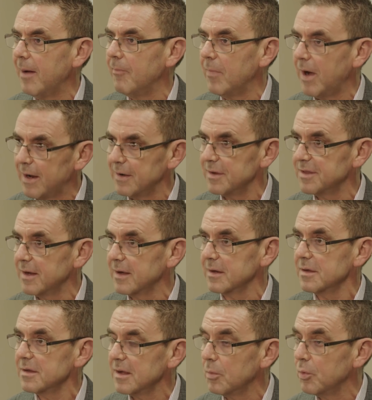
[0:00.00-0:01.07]
my understanding
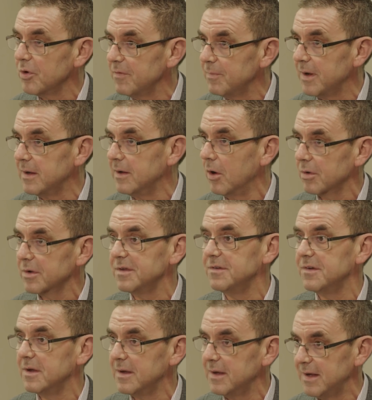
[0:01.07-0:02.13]
is there would have been
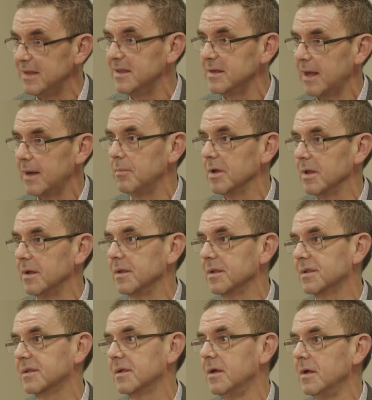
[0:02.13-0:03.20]
oxygen in the
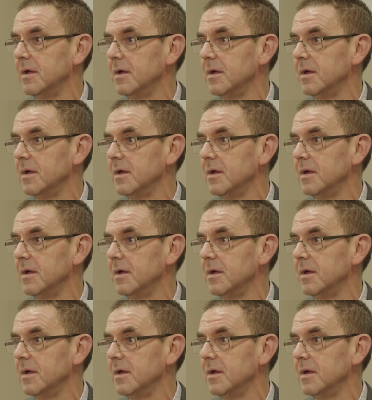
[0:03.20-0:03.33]
ambulance.